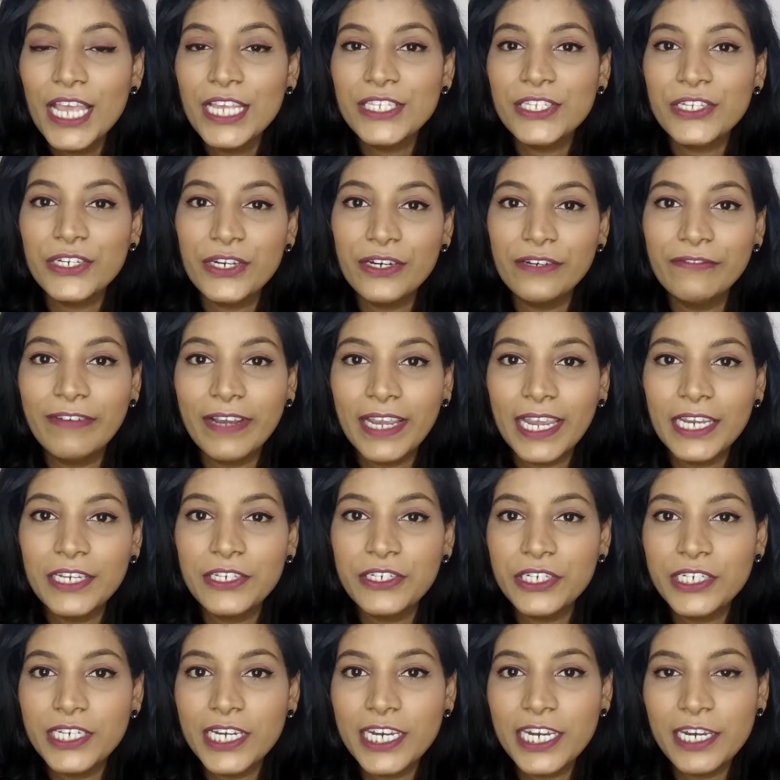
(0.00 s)
so don't forget
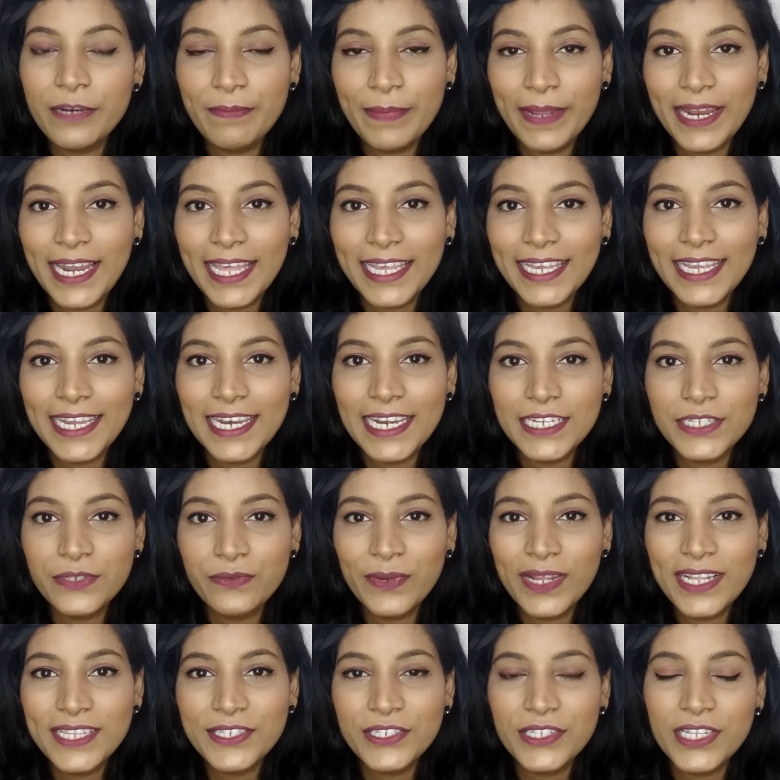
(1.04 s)
to hit the bell icon as
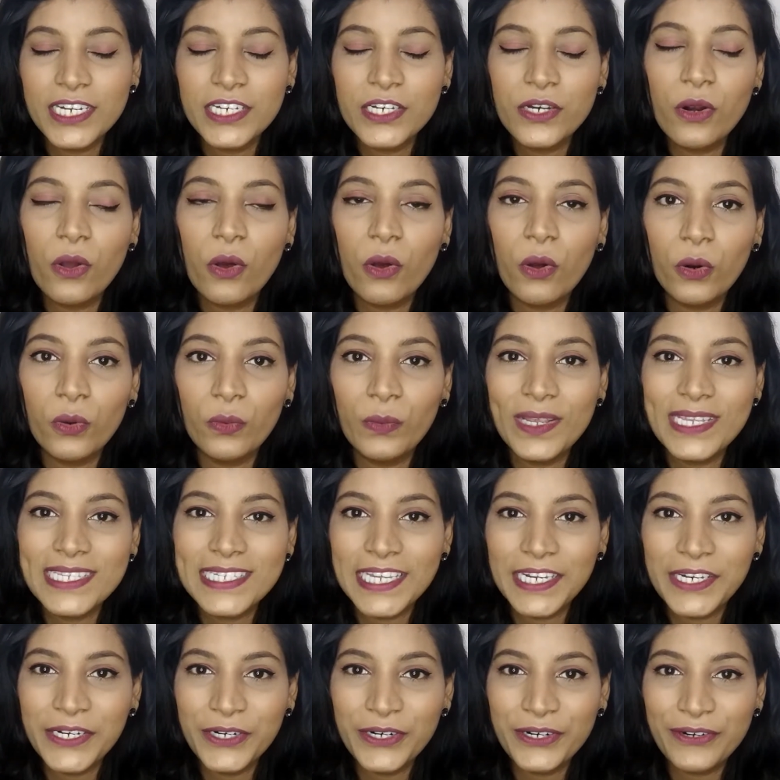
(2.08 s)
well so that you'll always
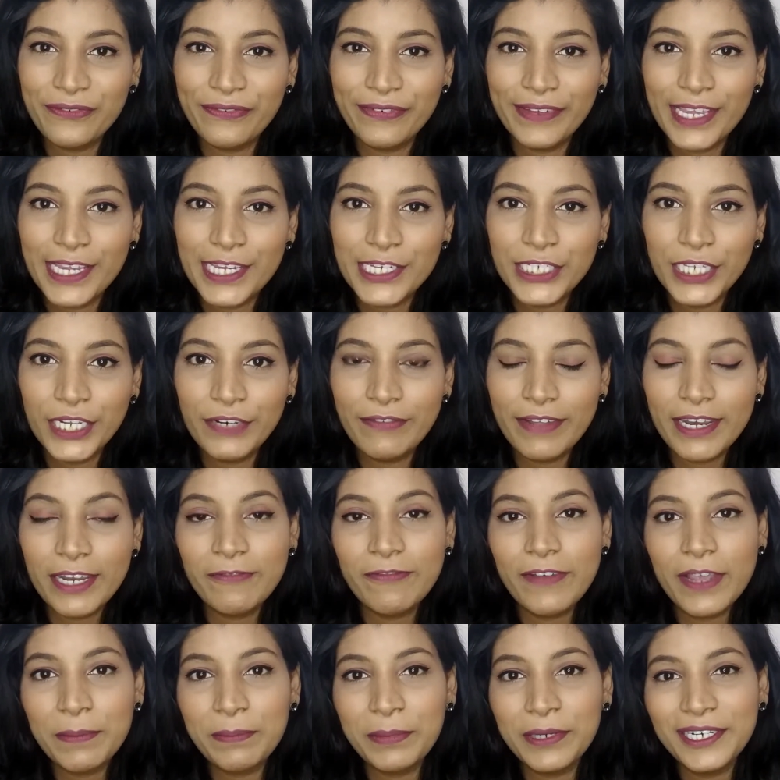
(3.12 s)
get a notification
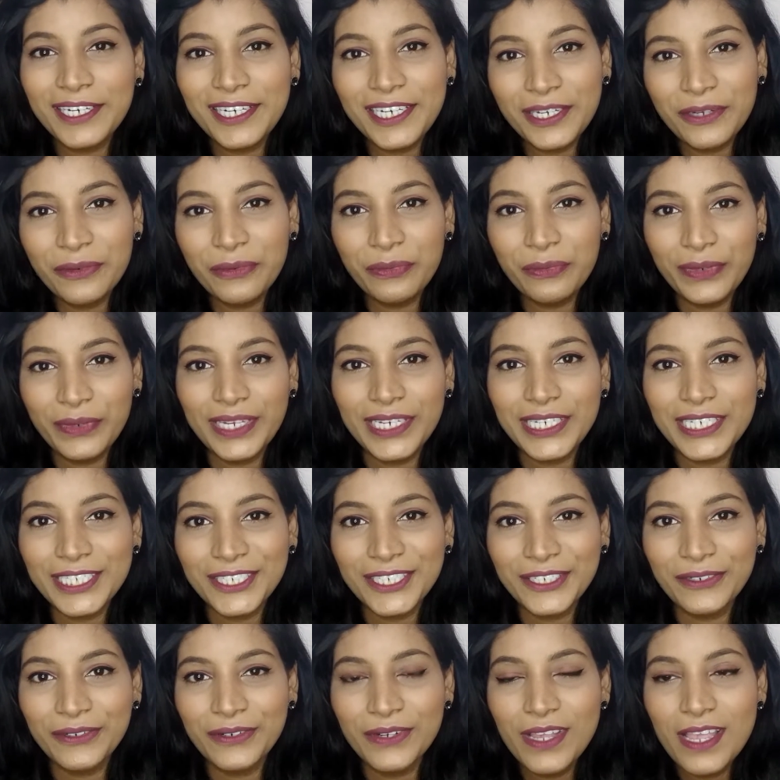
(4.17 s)
whenever i upload a new
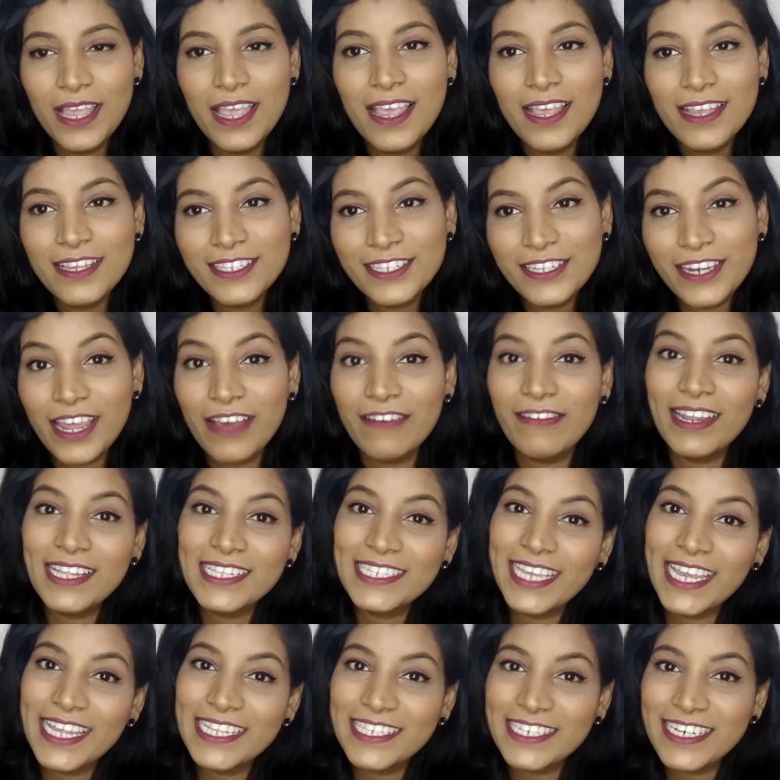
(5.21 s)
video so now
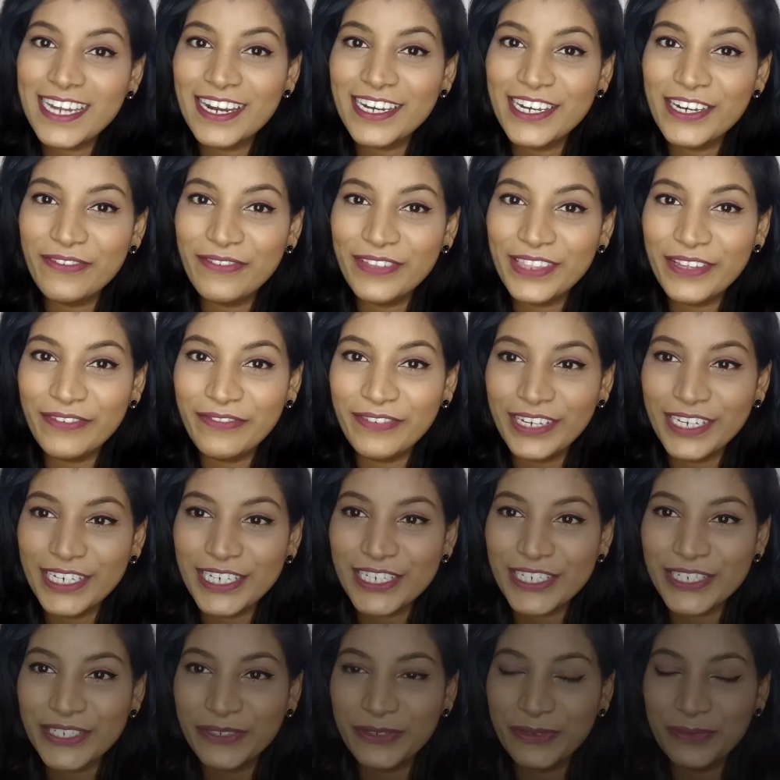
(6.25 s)
let's get started with the
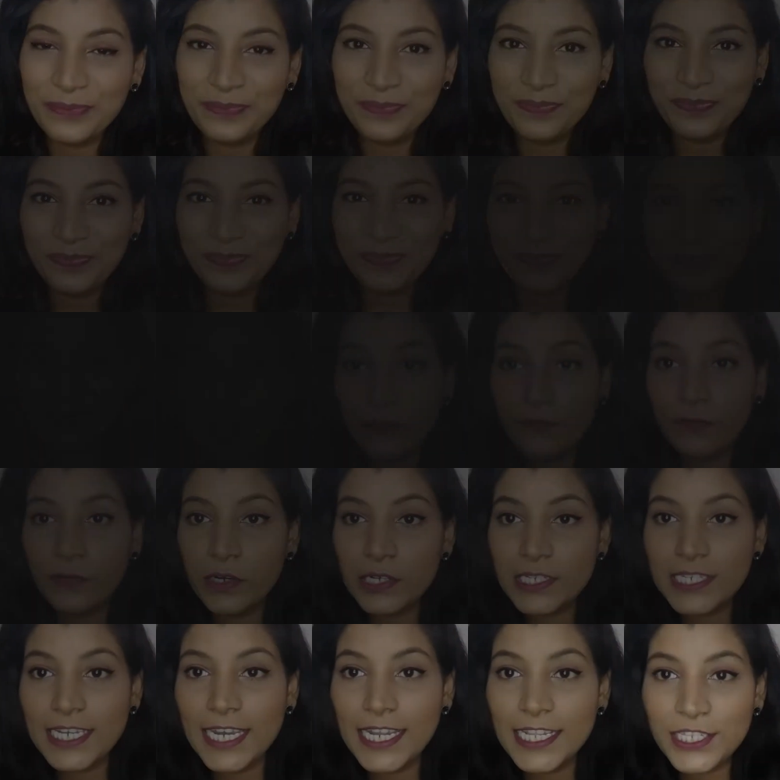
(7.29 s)
video so
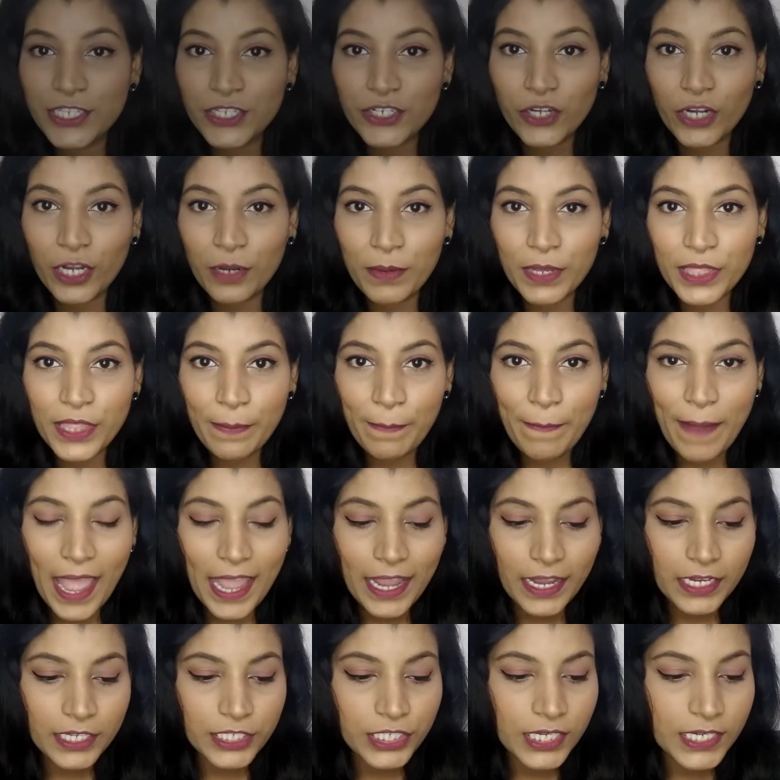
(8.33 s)
first let's talk about the
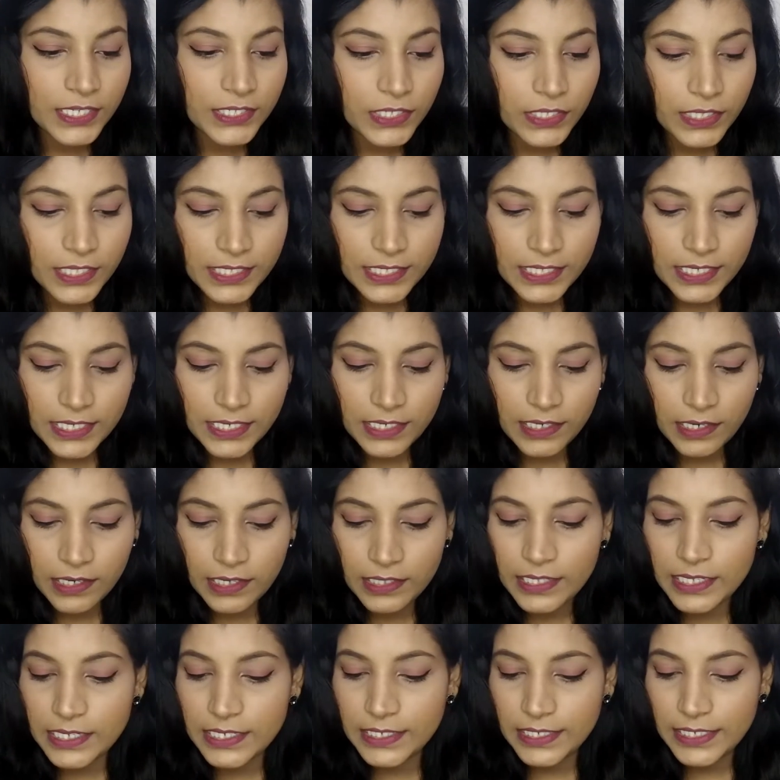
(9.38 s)
packaging. So this, uh,
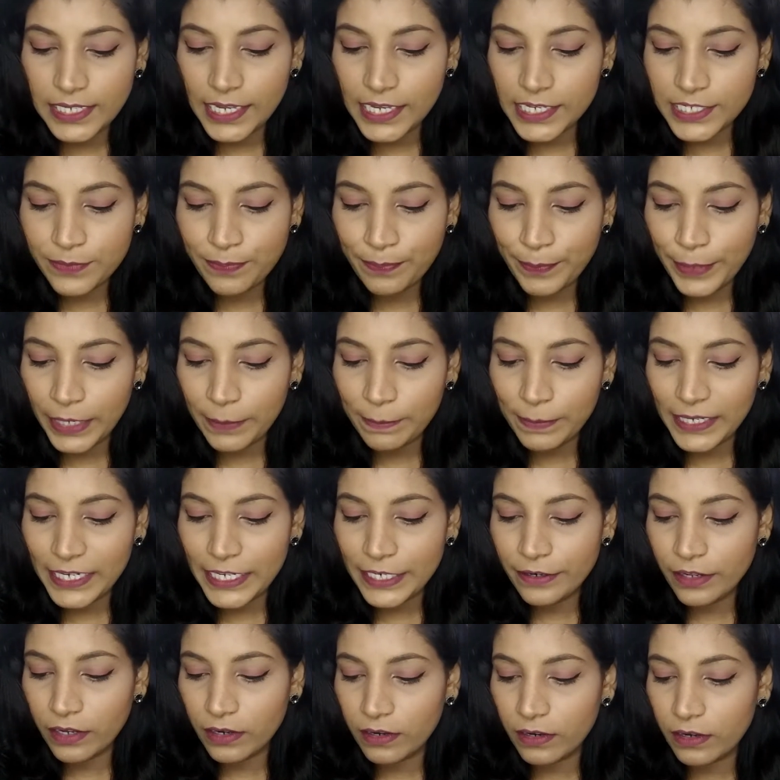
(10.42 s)
this says
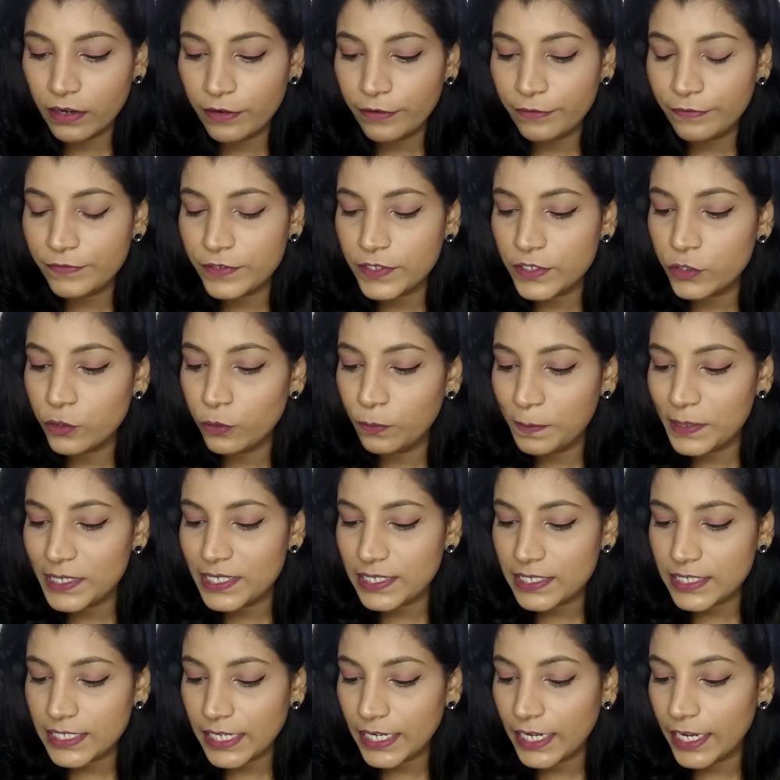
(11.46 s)
Maybelline uh,
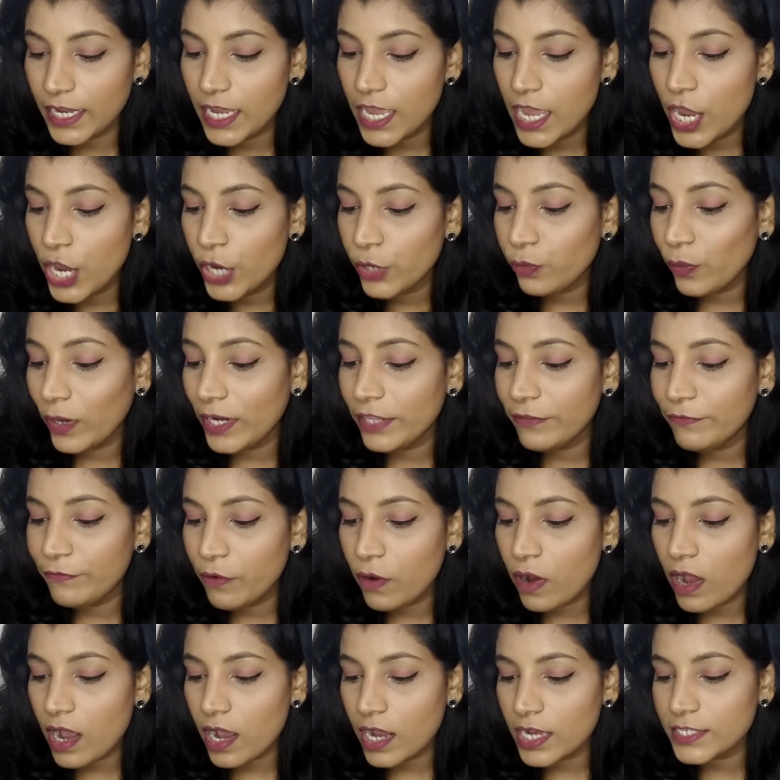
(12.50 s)
Superstay
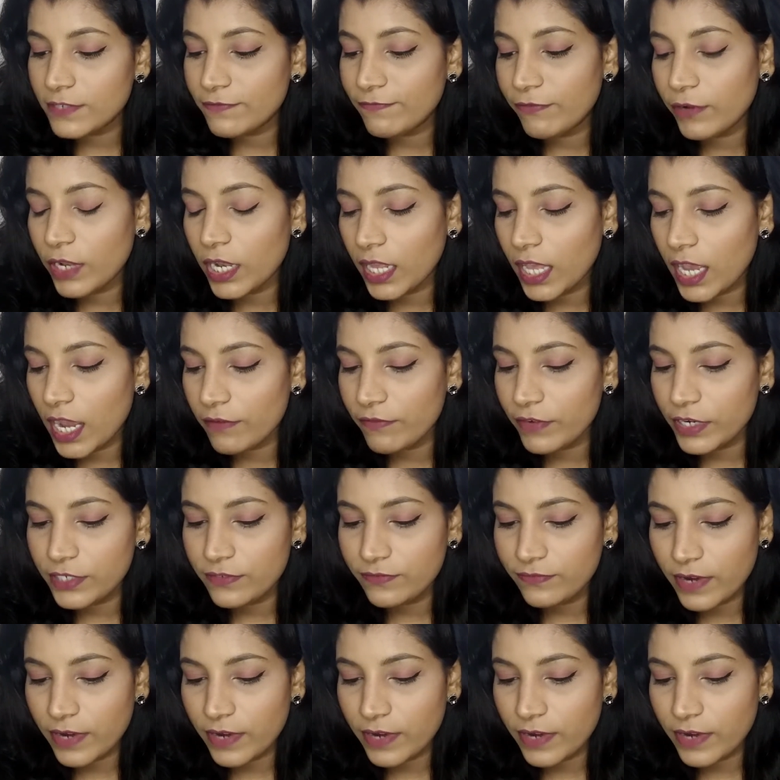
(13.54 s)
24 hours full coverage